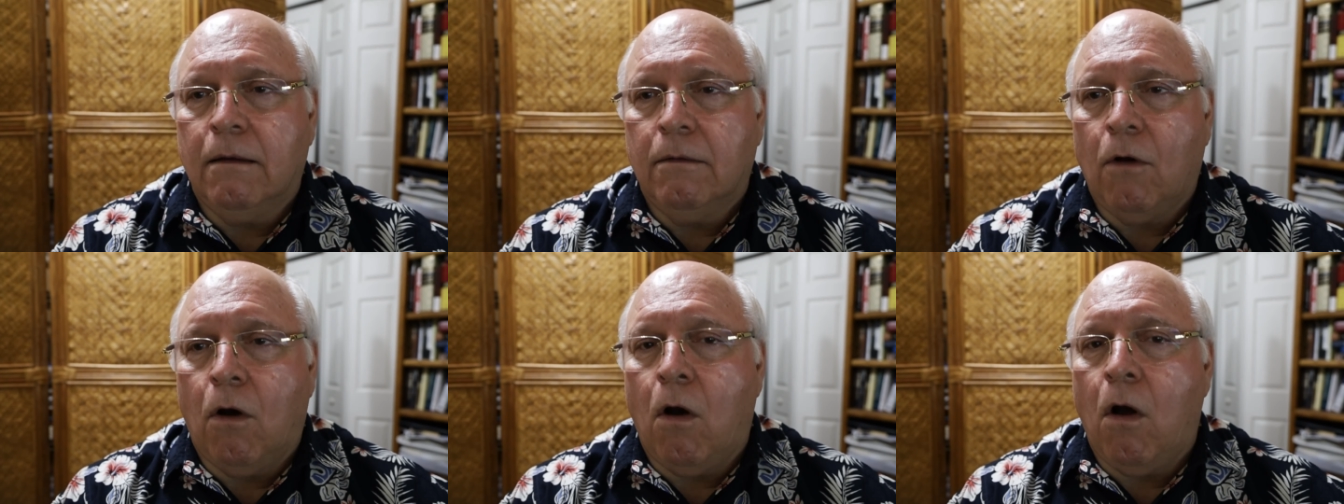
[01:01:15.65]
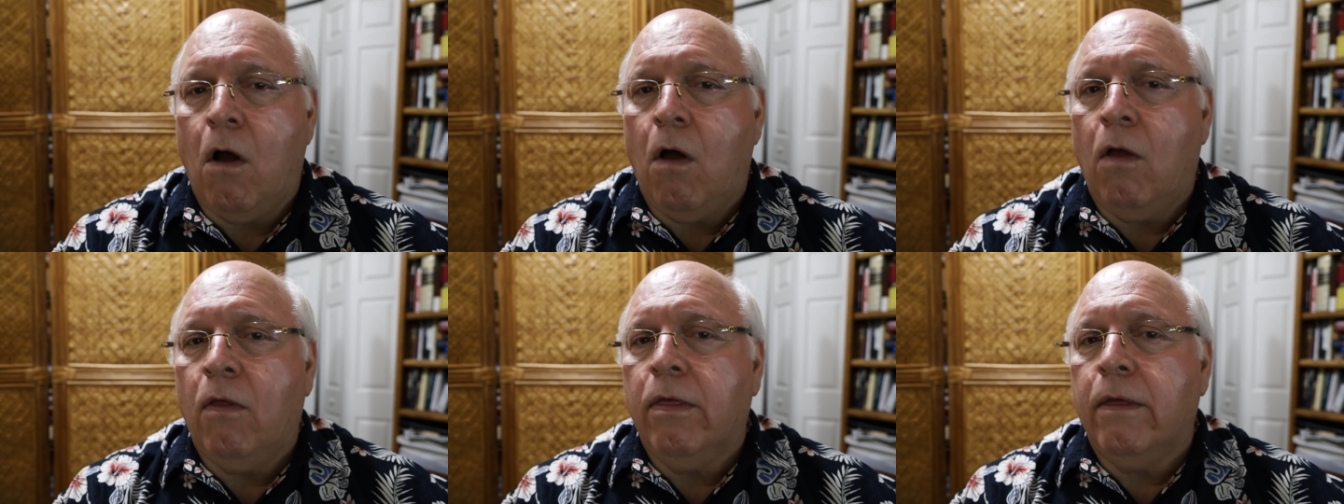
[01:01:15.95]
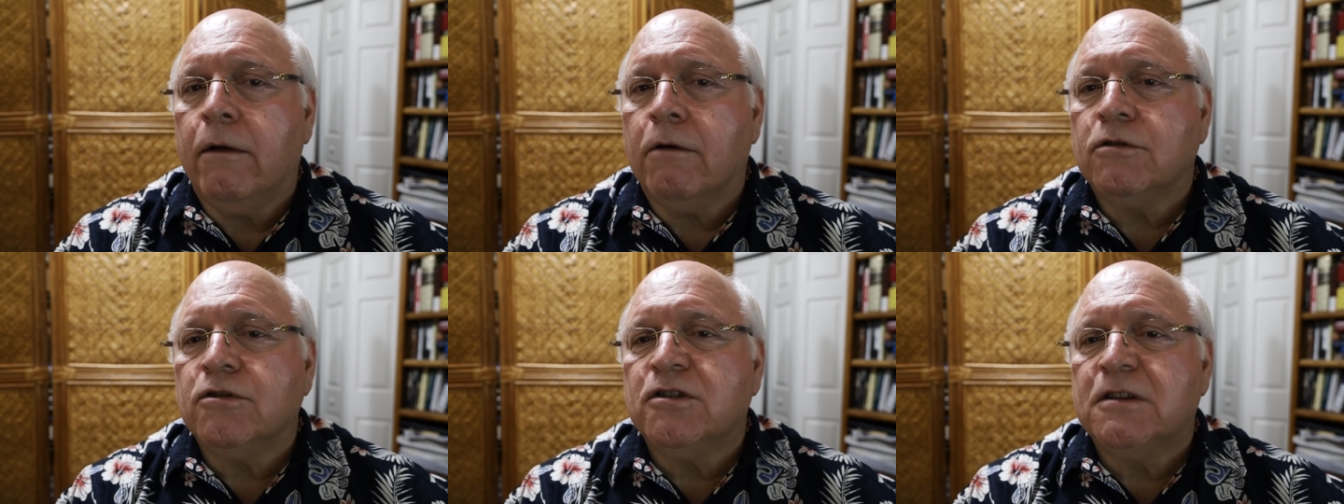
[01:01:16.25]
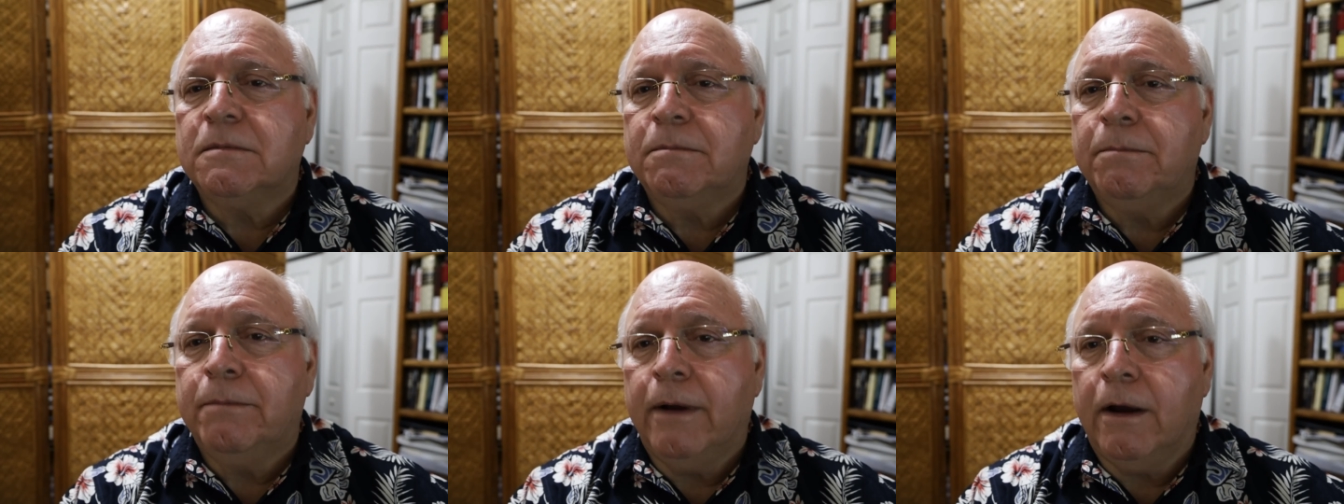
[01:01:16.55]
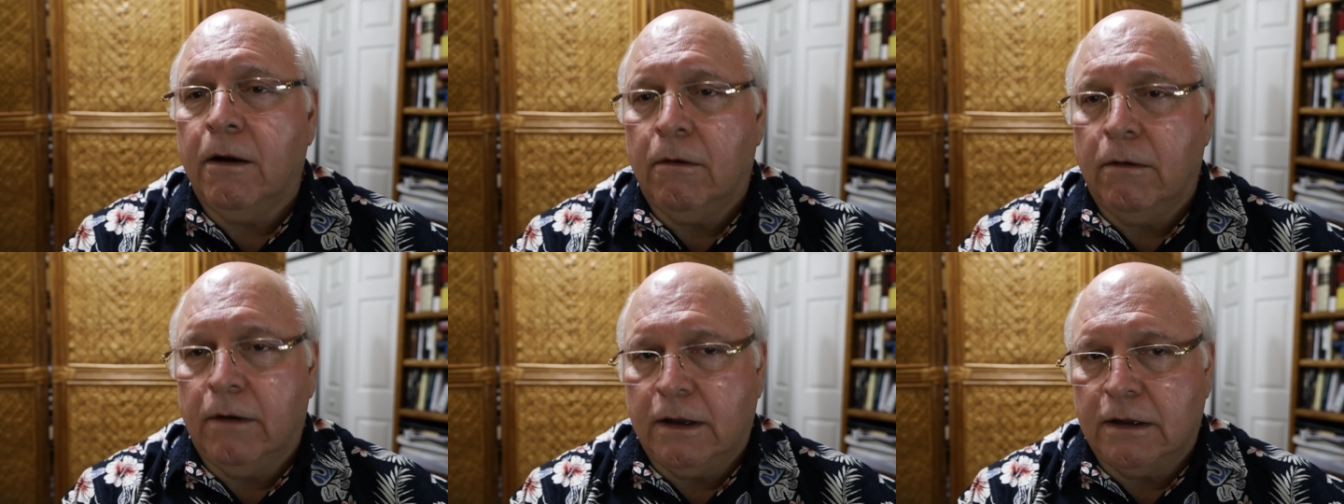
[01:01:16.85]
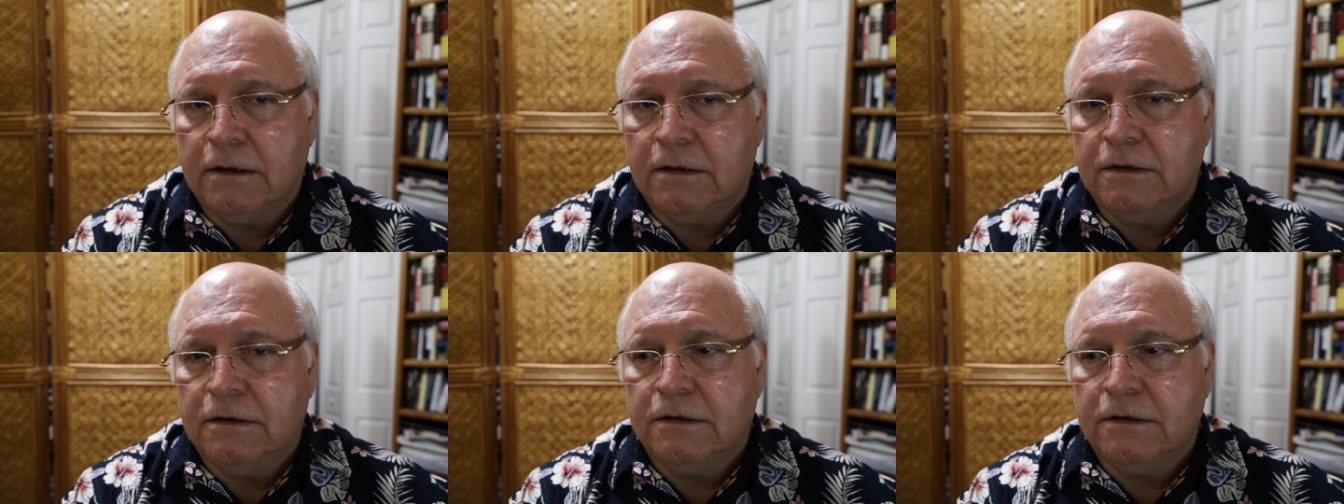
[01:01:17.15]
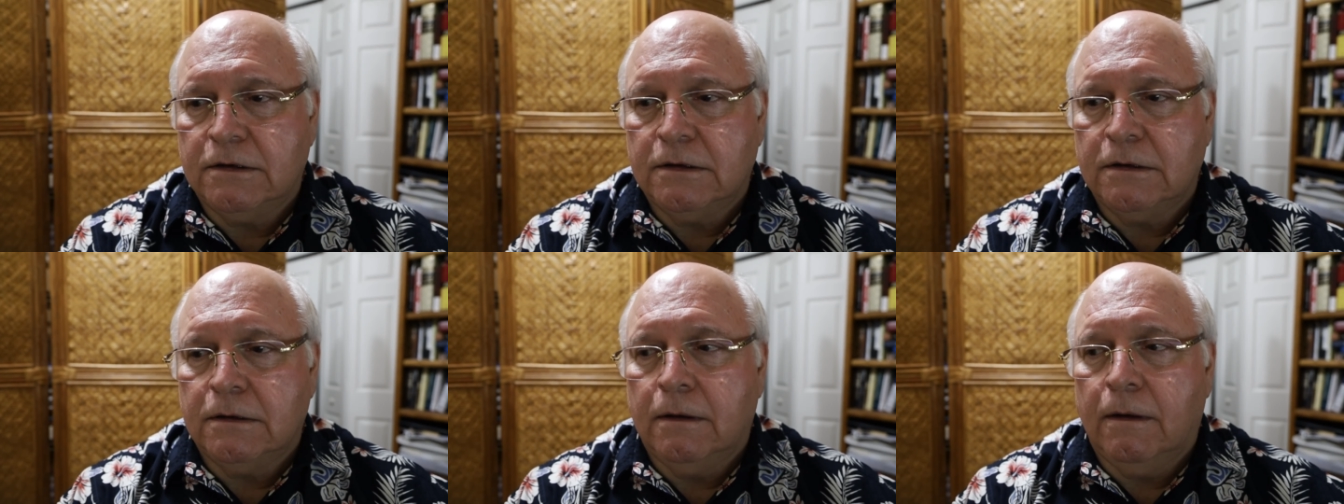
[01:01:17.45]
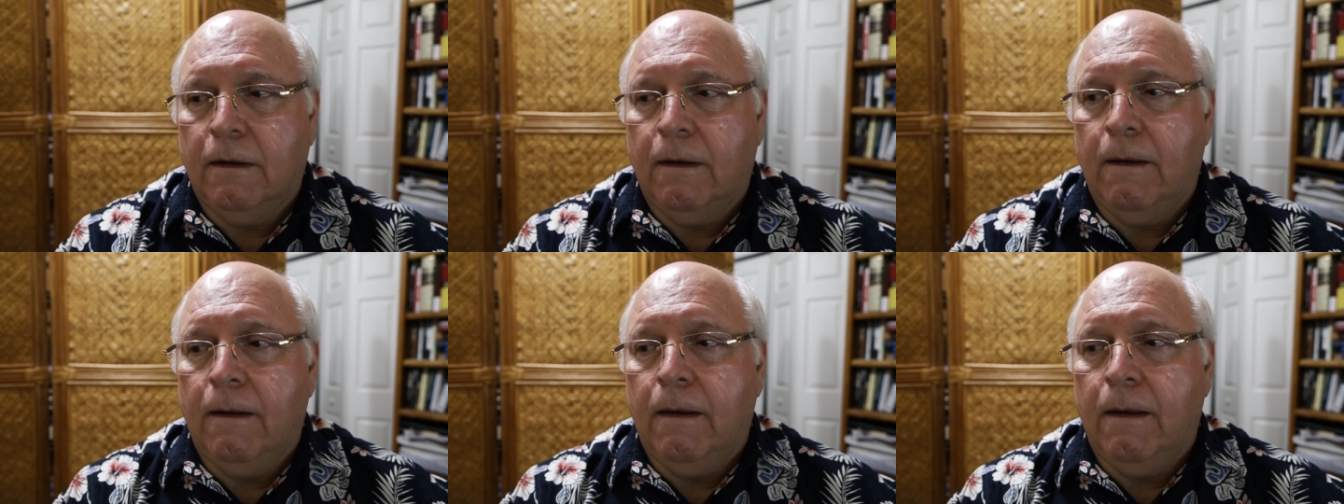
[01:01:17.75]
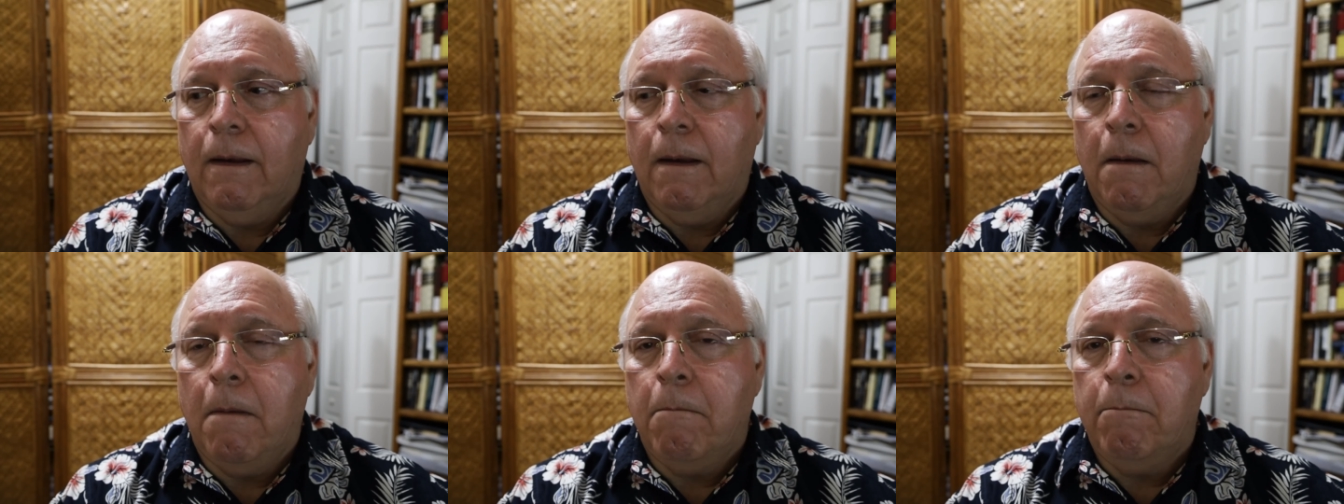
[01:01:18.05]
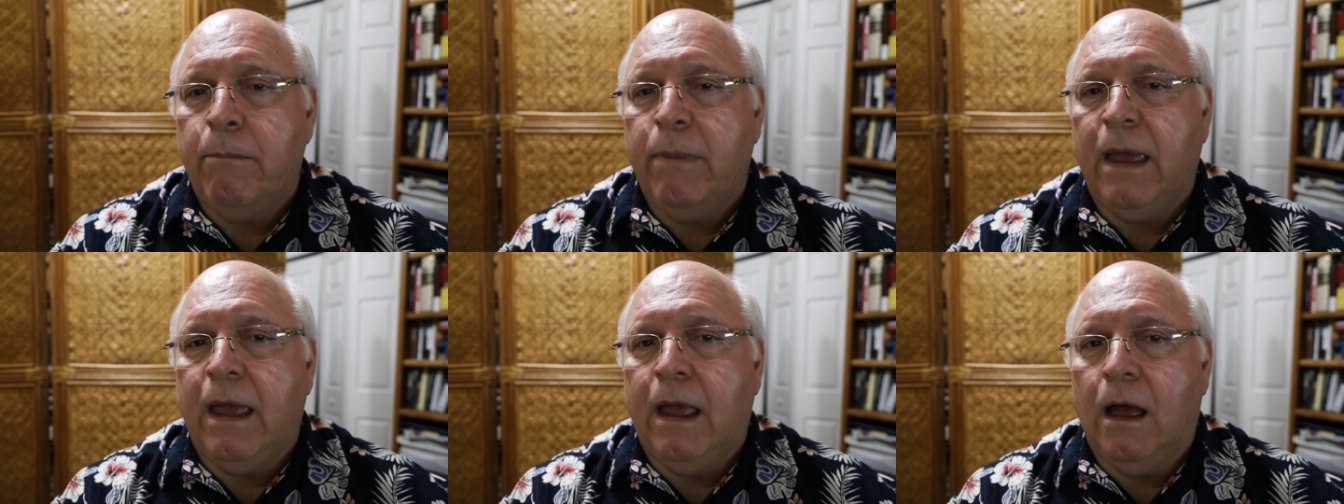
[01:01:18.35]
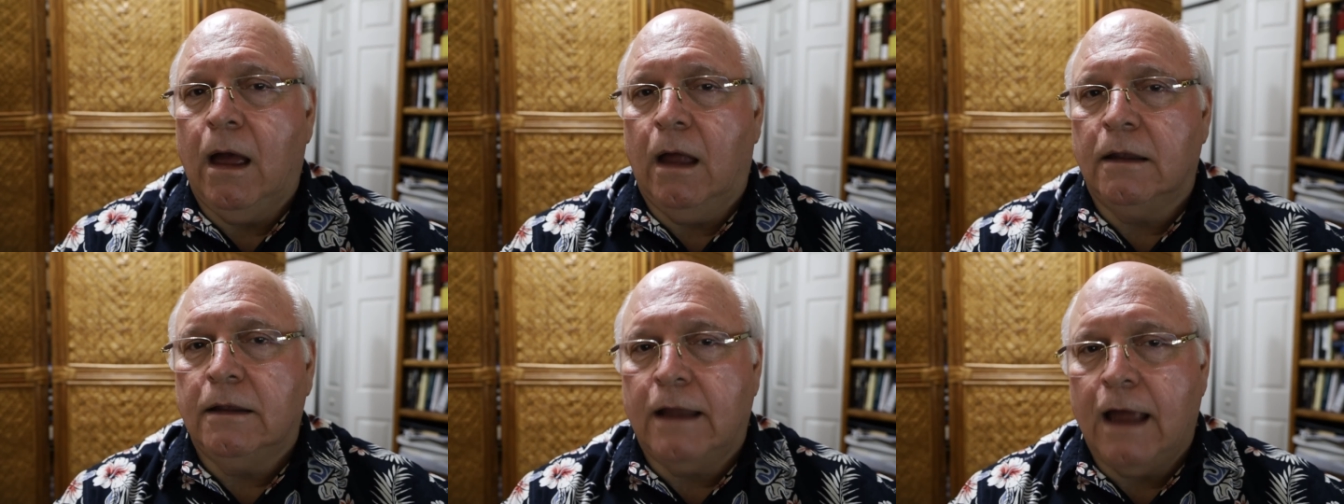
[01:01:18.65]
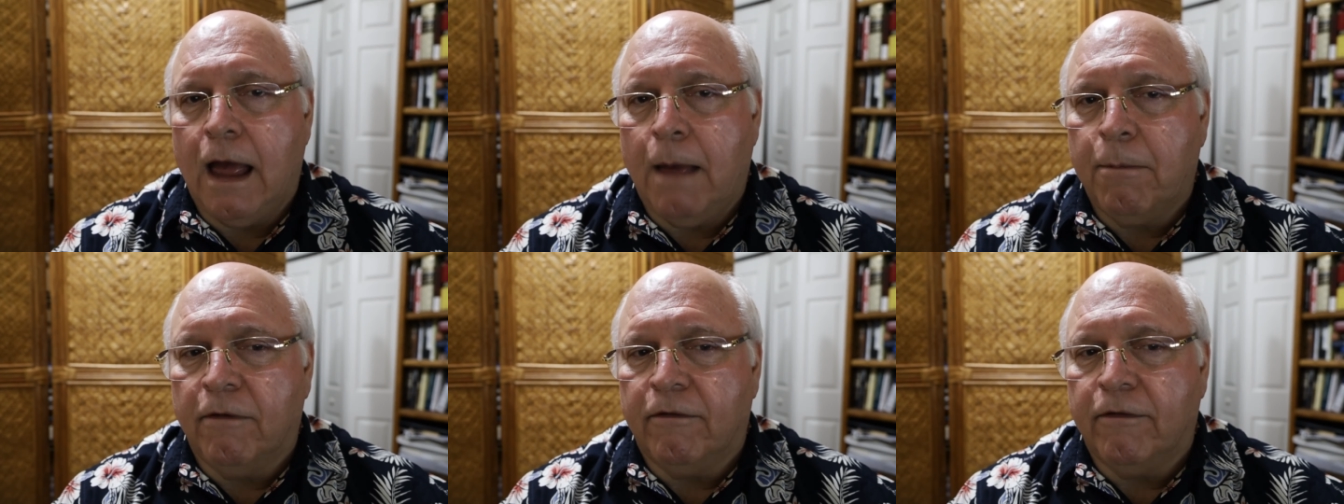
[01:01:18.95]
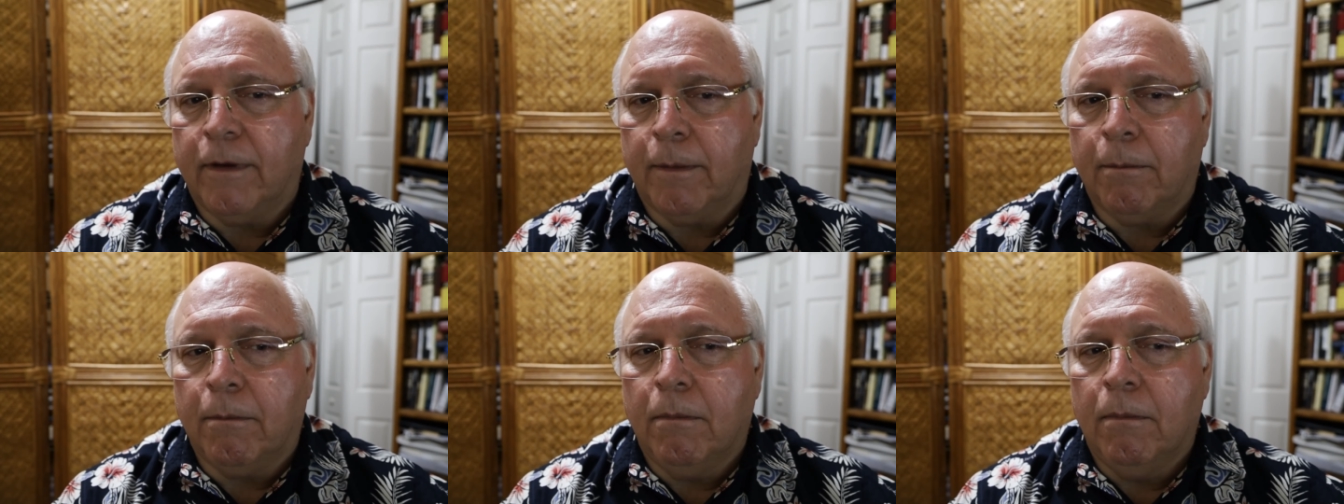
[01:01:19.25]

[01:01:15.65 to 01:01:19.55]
all their spirits being on top of him.